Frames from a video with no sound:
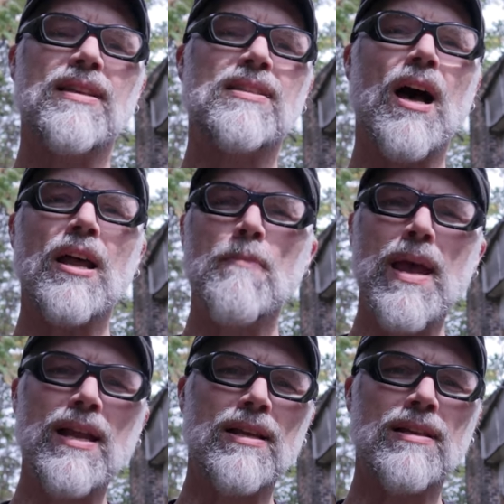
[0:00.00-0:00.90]
these
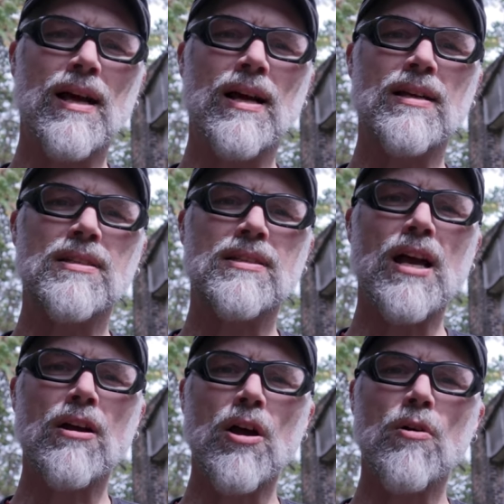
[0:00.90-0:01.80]
automated
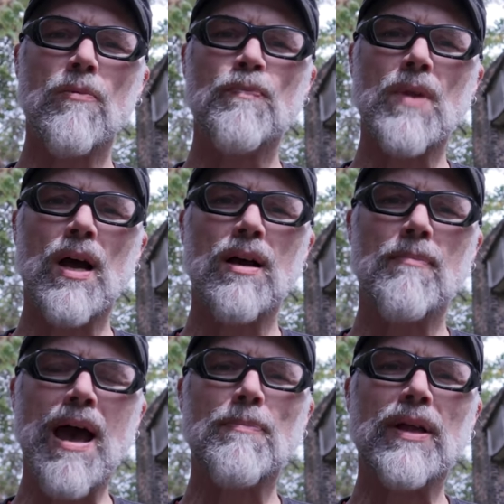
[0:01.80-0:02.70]
stucco
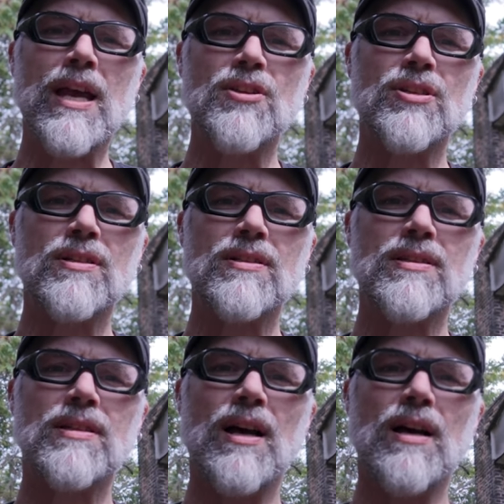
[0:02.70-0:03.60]
applications,